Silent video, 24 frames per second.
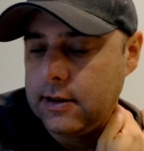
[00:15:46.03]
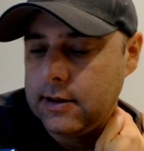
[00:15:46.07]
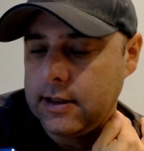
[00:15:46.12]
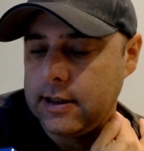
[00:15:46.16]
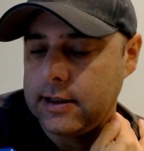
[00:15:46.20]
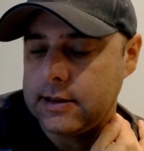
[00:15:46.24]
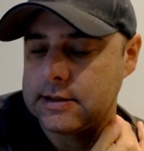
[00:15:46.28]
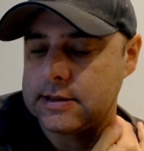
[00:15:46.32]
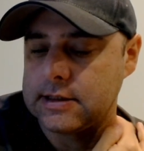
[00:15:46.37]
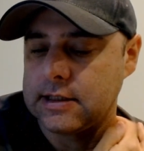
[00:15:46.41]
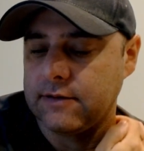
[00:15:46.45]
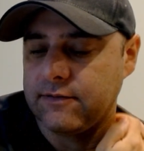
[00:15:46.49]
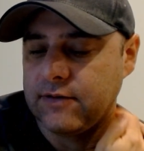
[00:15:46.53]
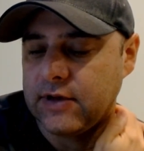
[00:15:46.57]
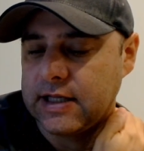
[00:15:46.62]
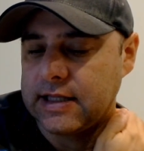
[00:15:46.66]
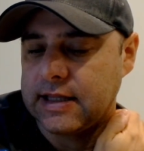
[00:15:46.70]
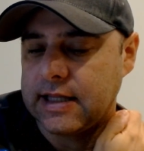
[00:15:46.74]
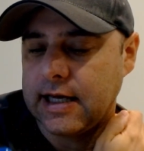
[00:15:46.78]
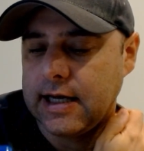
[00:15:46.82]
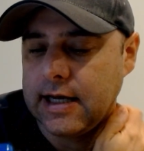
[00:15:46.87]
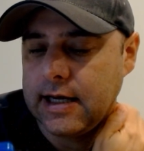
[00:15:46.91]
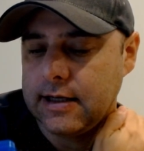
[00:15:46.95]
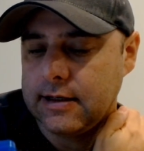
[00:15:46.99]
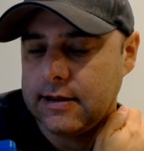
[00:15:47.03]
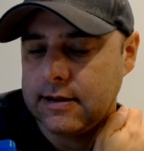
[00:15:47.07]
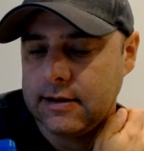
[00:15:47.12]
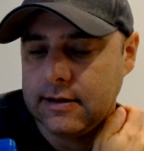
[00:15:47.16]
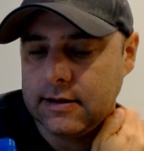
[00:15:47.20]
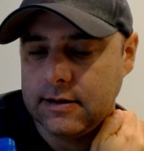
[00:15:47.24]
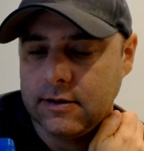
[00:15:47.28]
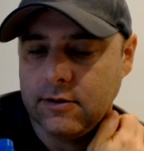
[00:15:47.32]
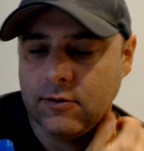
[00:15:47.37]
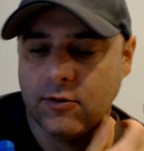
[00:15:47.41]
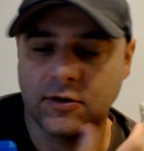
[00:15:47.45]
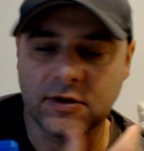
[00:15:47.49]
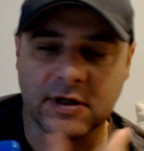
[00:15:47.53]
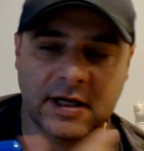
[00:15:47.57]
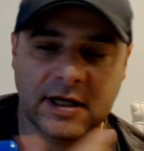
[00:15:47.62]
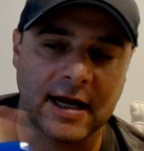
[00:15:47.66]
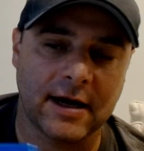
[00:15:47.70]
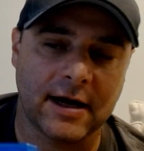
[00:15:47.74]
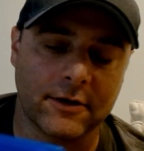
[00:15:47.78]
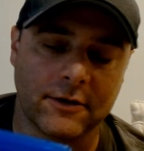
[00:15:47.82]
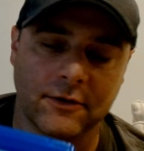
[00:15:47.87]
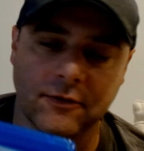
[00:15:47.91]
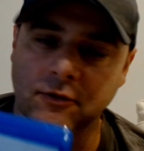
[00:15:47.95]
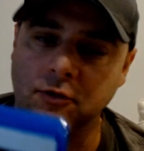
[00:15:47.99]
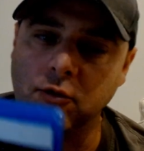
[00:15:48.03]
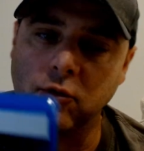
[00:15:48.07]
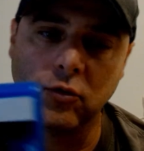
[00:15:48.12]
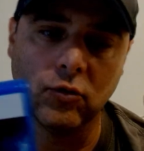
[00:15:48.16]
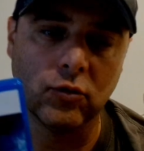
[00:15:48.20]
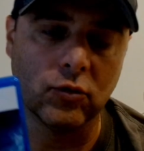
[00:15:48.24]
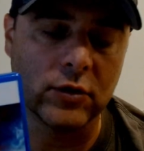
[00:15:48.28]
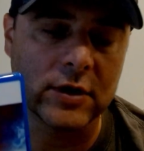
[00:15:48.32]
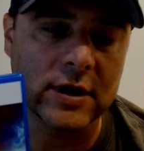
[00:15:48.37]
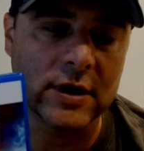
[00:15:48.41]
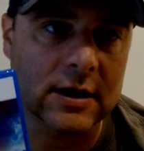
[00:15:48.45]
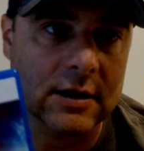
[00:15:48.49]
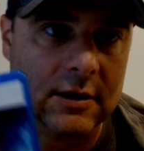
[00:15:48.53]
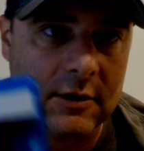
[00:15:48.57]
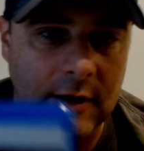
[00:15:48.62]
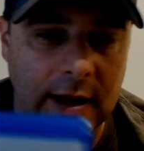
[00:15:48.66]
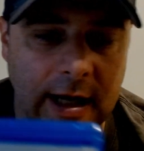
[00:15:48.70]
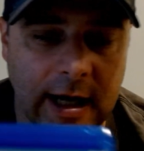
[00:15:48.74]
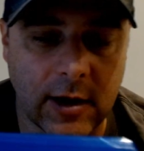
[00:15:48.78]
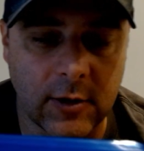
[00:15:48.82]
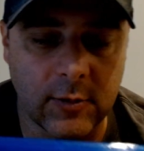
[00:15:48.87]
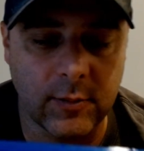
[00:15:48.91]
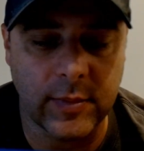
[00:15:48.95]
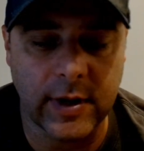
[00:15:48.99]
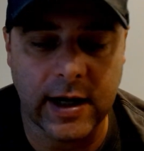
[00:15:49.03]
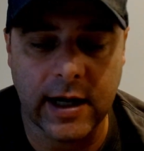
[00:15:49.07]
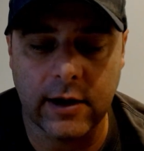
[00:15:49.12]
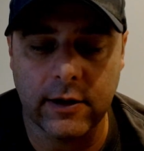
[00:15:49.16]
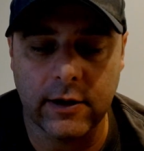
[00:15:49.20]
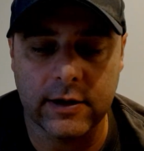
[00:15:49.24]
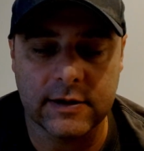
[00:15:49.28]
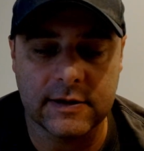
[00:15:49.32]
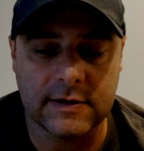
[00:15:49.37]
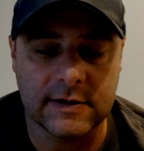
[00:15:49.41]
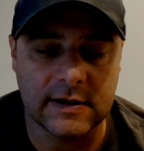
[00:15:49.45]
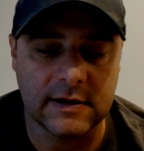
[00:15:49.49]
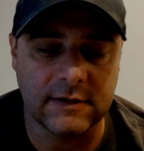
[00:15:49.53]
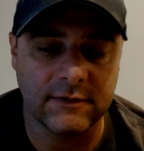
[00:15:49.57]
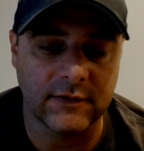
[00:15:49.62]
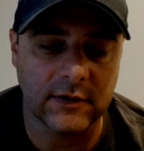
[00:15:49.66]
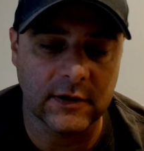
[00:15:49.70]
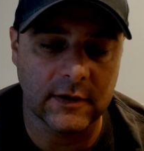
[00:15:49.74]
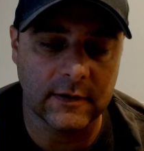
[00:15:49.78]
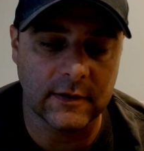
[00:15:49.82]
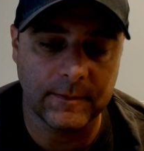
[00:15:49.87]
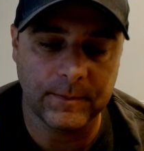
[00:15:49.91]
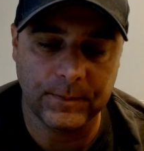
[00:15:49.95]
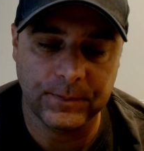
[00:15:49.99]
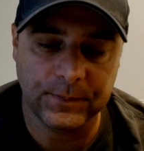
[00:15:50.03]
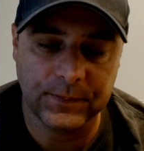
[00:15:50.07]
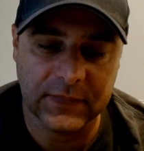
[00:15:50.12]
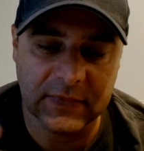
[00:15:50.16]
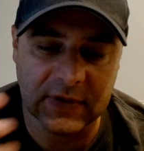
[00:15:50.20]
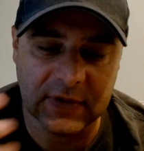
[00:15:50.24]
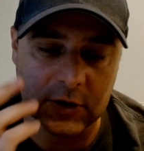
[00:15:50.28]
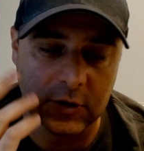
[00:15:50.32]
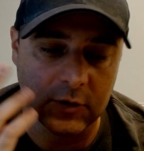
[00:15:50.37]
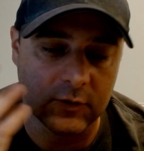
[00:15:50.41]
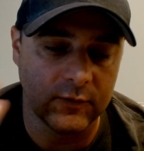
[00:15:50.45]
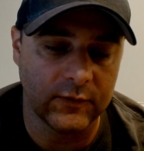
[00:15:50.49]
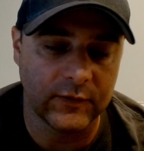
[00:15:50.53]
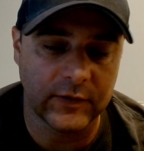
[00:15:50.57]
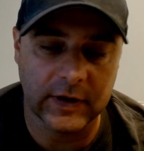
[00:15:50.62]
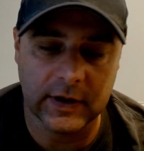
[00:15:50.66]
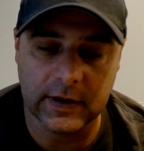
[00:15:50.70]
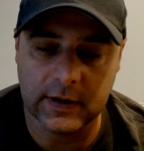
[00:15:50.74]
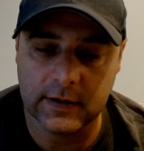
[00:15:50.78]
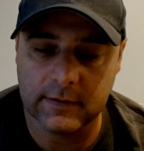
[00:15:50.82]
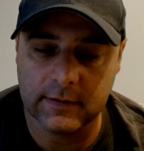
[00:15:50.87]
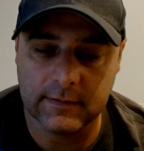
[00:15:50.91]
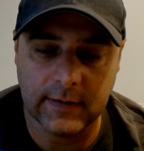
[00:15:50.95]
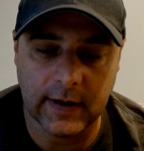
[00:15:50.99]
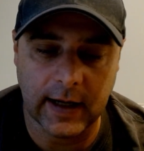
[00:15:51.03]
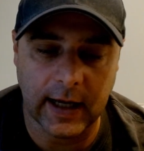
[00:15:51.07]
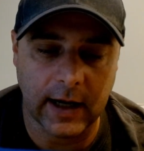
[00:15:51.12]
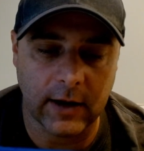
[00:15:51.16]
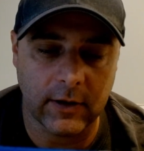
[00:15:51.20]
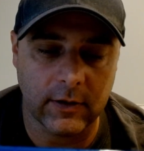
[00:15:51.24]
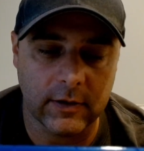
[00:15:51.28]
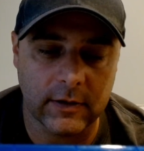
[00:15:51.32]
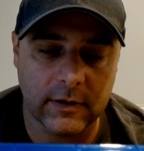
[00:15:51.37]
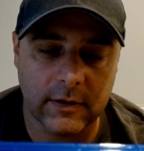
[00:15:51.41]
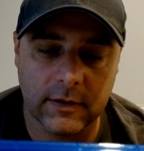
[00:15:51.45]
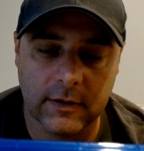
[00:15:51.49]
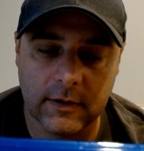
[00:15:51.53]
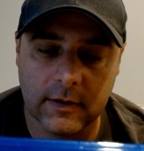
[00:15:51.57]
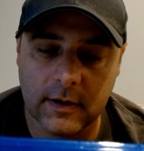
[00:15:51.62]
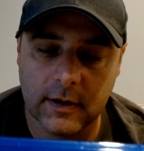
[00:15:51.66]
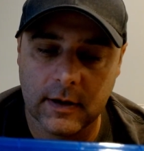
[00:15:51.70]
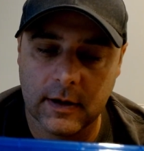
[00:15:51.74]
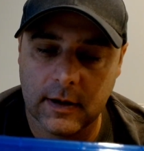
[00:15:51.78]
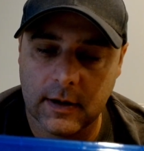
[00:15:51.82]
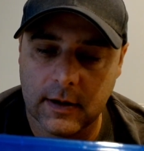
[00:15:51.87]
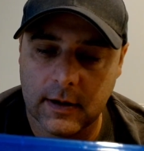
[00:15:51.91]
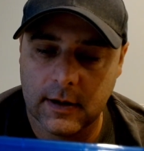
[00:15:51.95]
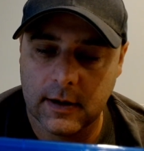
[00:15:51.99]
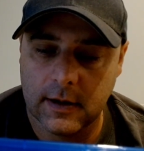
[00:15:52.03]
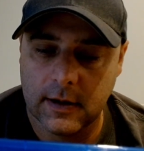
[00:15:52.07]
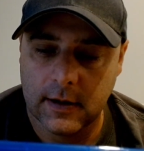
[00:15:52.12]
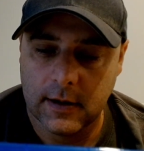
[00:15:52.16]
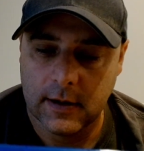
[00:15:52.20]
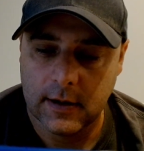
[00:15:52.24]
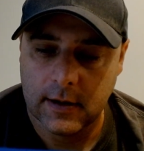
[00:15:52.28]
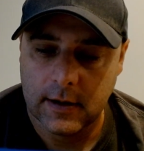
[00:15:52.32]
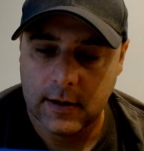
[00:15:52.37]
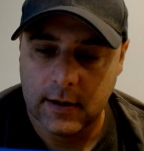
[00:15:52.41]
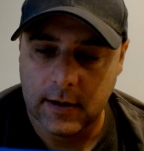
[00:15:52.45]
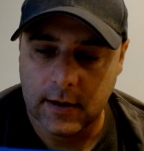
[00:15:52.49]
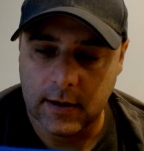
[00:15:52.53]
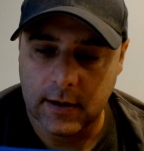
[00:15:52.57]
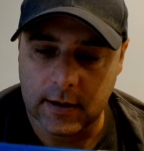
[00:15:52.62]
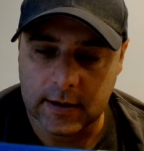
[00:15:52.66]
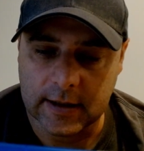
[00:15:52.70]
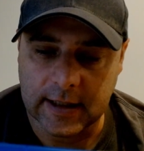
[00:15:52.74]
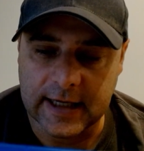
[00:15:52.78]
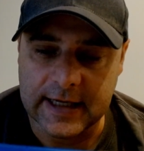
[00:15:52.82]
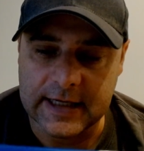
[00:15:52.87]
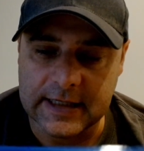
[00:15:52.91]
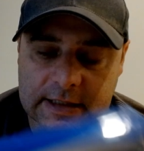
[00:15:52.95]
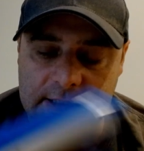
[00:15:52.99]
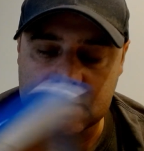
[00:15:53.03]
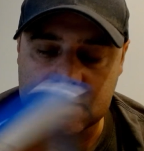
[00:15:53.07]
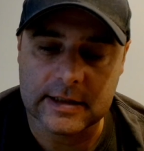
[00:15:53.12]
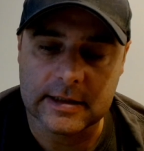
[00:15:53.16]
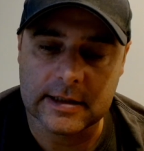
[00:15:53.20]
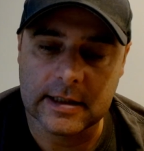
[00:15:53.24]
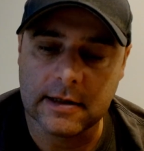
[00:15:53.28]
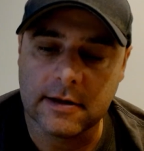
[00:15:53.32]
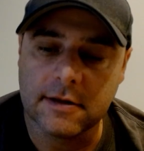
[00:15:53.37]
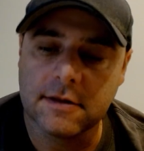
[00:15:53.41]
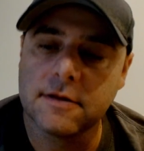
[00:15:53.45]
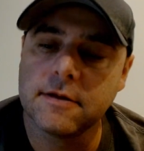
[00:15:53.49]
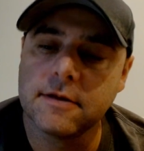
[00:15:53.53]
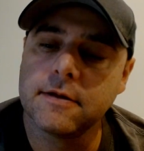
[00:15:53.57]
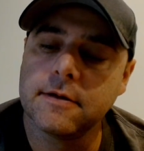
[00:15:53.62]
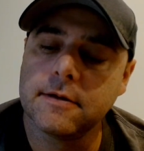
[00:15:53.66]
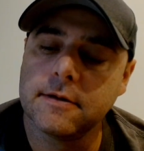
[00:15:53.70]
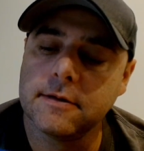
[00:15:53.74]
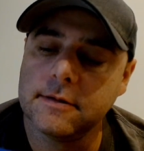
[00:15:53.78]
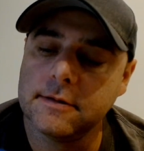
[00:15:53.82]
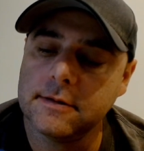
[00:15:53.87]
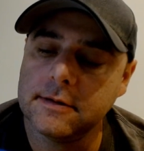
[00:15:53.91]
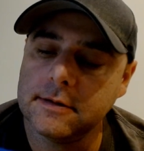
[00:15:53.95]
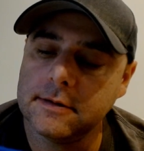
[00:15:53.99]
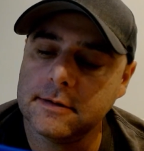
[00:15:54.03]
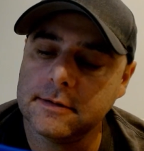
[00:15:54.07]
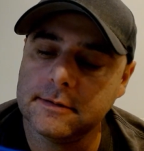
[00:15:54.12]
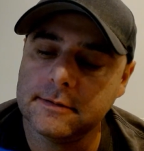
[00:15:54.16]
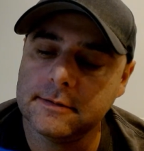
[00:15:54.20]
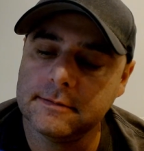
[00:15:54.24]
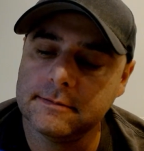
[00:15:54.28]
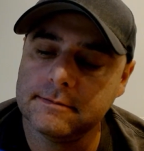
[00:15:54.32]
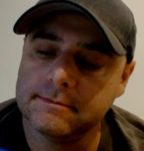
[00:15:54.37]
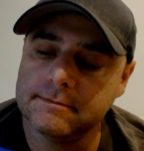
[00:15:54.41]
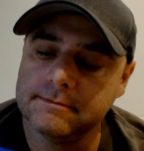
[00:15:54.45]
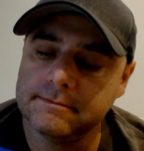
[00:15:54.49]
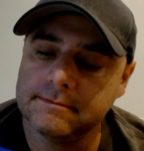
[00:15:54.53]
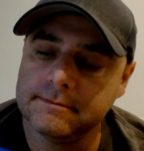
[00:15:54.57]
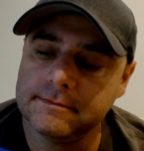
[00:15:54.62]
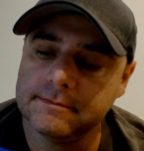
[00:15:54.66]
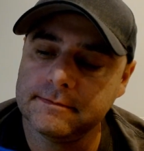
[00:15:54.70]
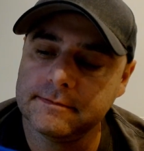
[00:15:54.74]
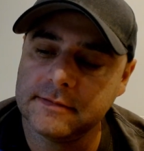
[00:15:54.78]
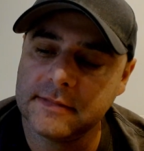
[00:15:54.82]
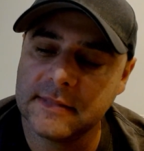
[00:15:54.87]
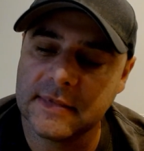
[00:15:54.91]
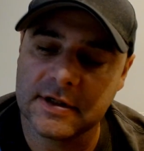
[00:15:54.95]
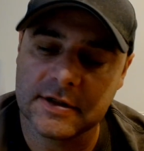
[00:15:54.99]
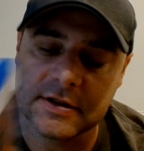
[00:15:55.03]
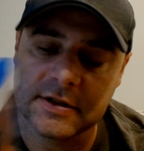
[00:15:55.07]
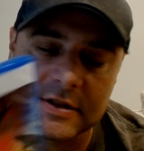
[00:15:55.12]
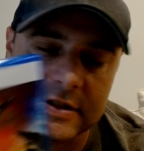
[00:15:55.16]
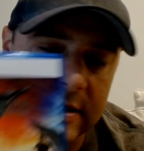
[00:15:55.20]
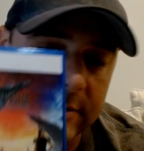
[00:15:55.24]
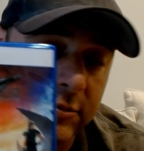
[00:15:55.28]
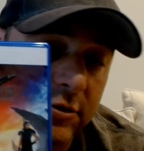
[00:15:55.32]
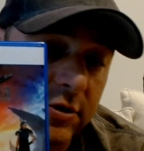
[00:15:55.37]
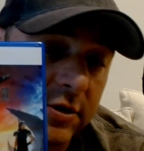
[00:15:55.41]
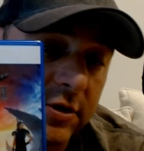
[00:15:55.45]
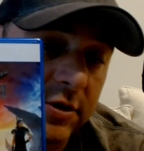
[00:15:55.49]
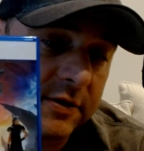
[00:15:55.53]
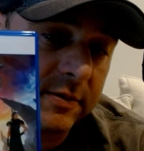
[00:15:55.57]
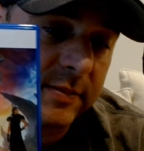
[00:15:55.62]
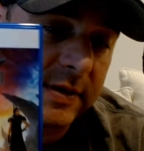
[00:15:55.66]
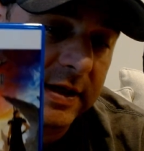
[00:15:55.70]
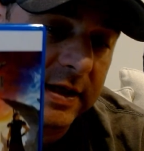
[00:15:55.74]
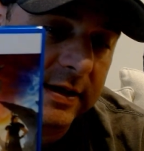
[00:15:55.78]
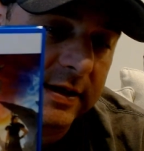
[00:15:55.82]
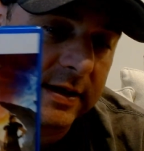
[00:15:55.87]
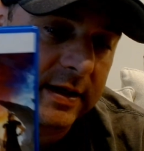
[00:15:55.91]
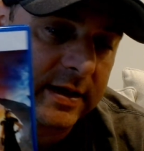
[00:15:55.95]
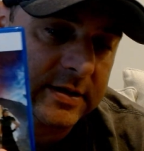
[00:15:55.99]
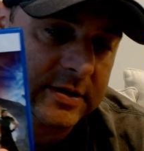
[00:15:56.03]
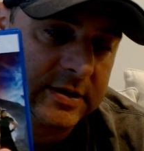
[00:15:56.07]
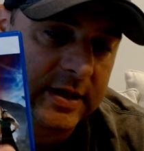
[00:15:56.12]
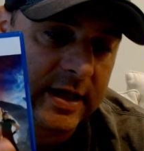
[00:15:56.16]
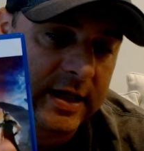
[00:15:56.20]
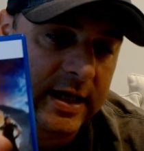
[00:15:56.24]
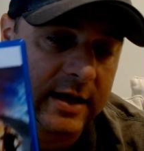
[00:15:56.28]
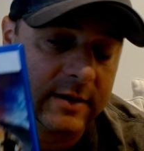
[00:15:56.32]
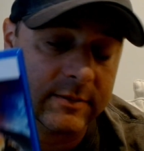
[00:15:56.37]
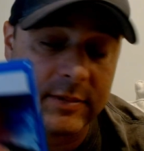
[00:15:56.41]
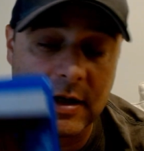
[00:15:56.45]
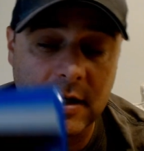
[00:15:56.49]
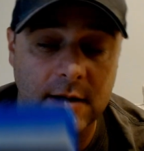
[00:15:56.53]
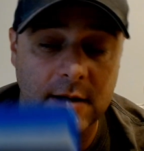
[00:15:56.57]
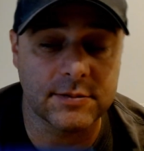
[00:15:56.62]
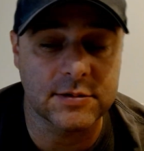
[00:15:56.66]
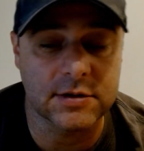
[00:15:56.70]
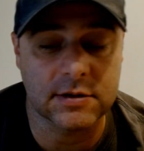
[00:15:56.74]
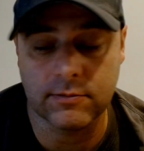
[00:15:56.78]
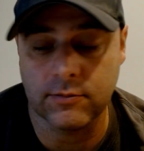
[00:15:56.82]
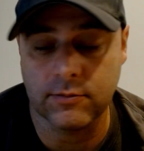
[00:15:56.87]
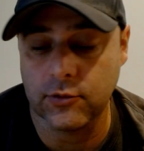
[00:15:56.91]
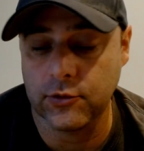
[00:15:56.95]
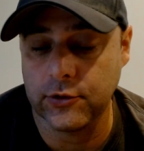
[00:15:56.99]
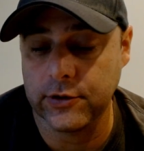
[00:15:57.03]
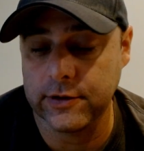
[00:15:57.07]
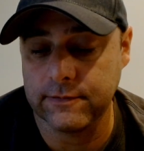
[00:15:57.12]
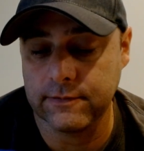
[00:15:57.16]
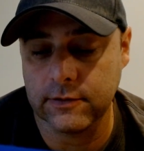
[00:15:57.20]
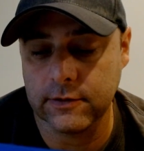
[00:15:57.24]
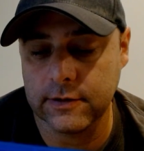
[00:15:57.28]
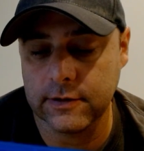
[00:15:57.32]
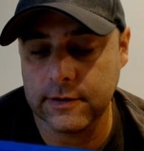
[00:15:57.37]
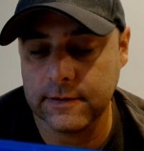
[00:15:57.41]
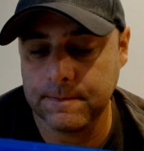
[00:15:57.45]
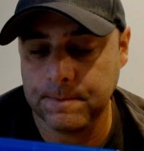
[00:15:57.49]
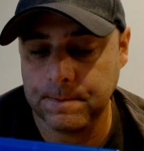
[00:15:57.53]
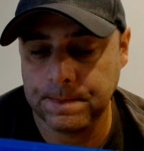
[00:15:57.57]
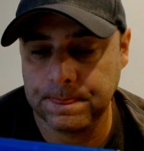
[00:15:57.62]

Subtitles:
and stuff like that. And all the characters are cool. We got Cloud, Barrett, Tifa, Yuffie, Aerith, Kate Sith. There's Sephiroth, the bad guy. Zack pops up briefly.